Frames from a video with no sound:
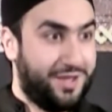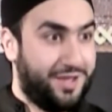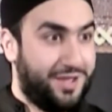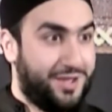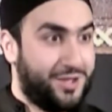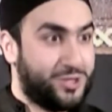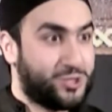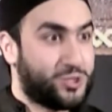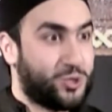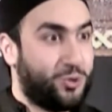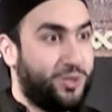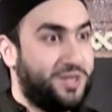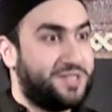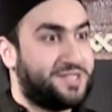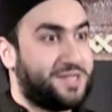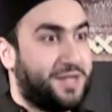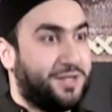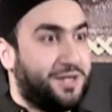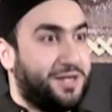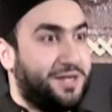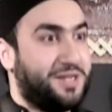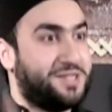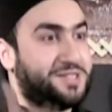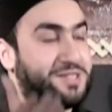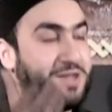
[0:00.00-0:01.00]
So he
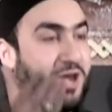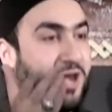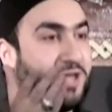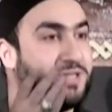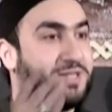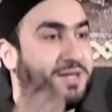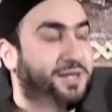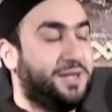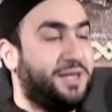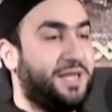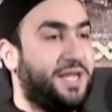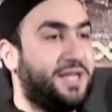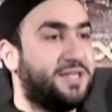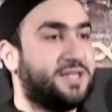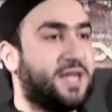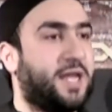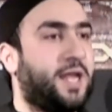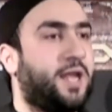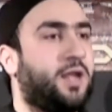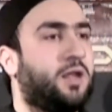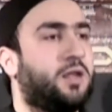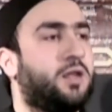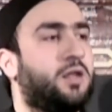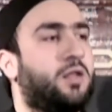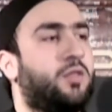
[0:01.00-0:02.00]
suddenly started
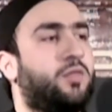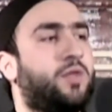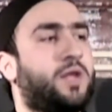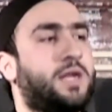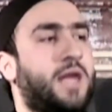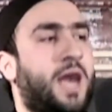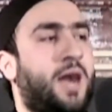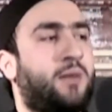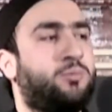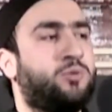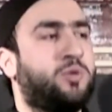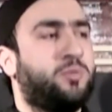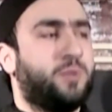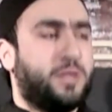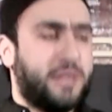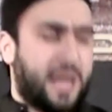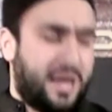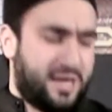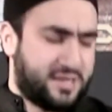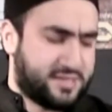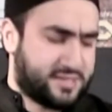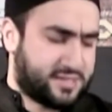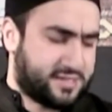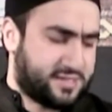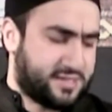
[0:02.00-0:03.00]
leading. Then Amr ibn
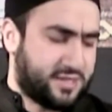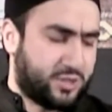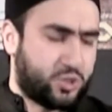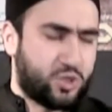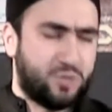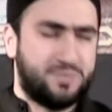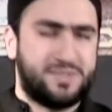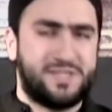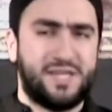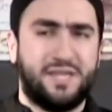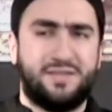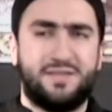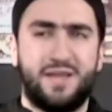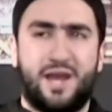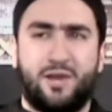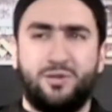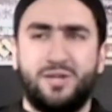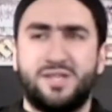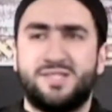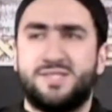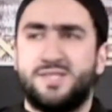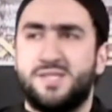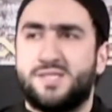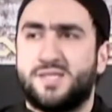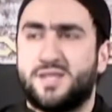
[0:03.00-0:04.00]
al-As said to him, sit down,
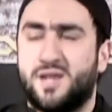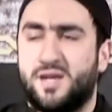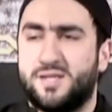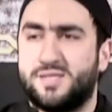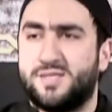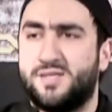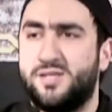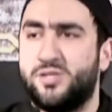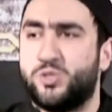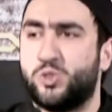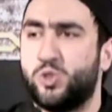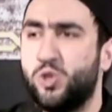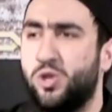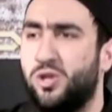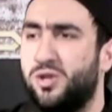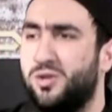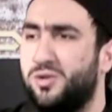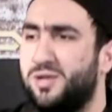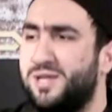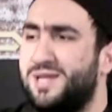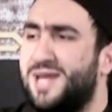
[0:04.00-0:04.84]
let's discuss this.